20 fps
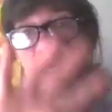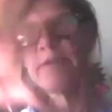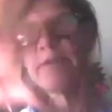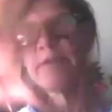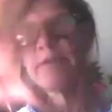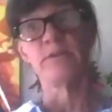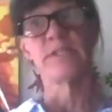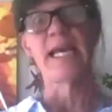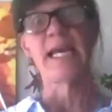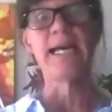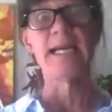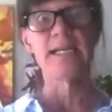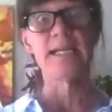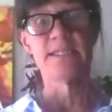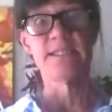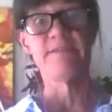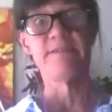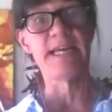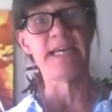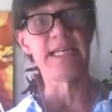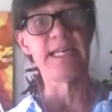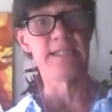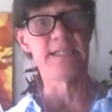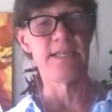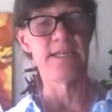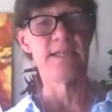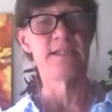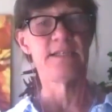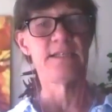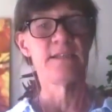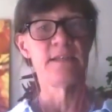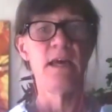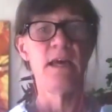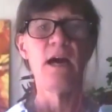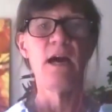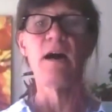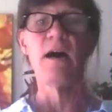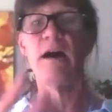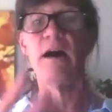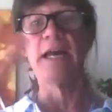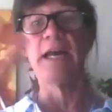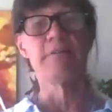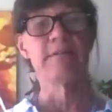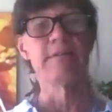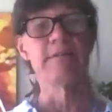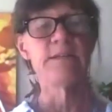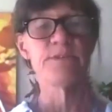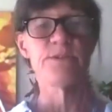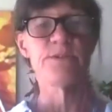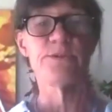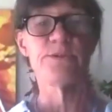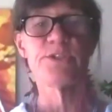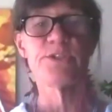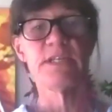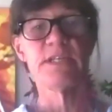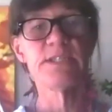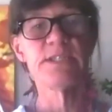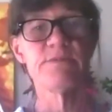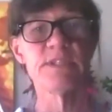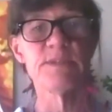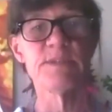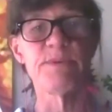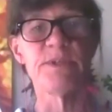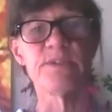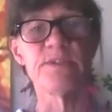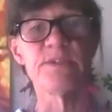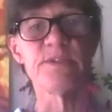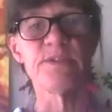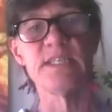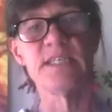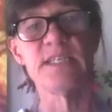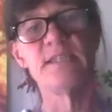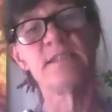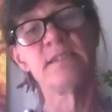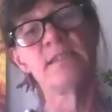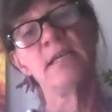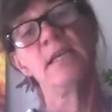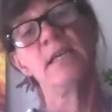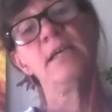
those activated high arousal stress responses